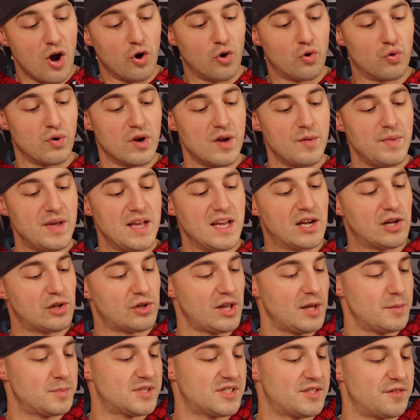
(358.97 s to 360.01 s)
Grimm
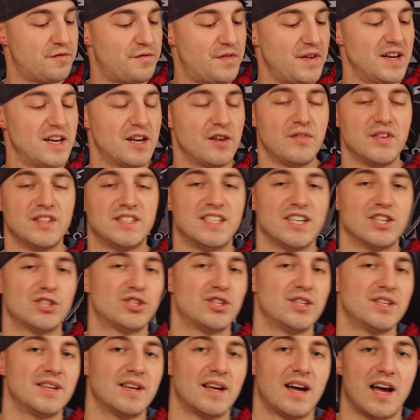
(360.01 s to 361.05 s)
Eclipse Definitive
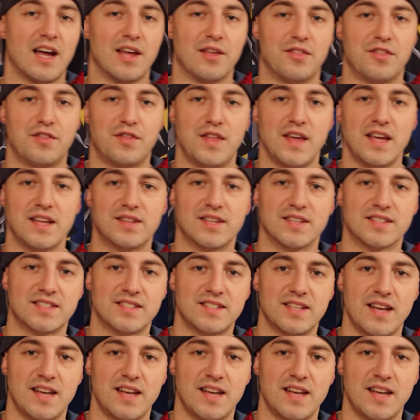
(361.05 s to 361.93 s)
Edition. I think this is